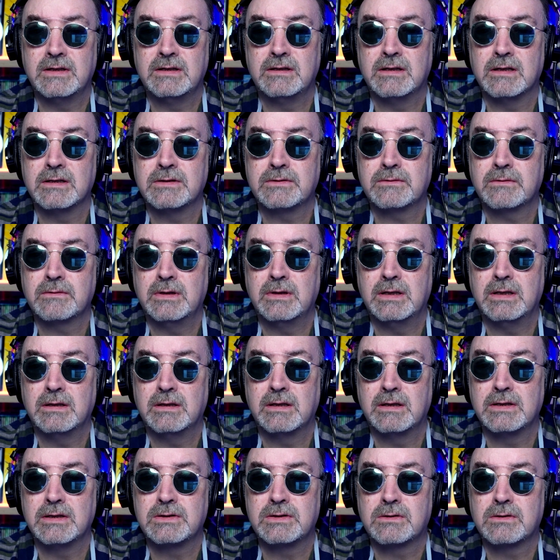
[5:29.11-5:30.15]
industry
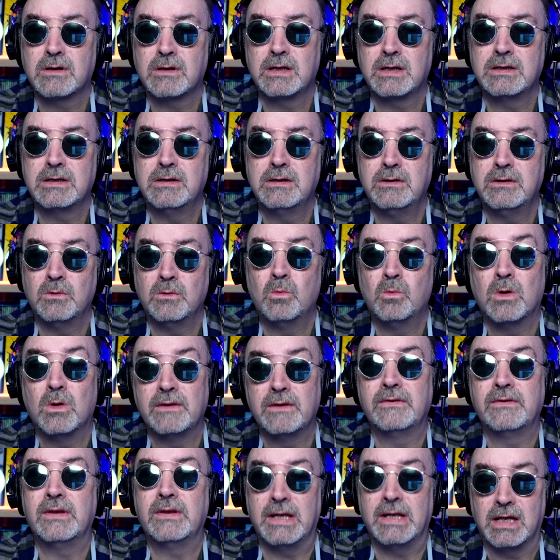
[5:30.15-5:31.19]
that is trying to do
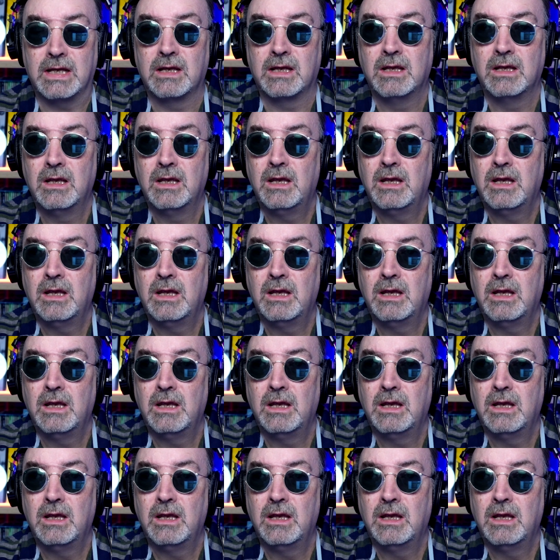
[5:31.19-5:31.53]
one thing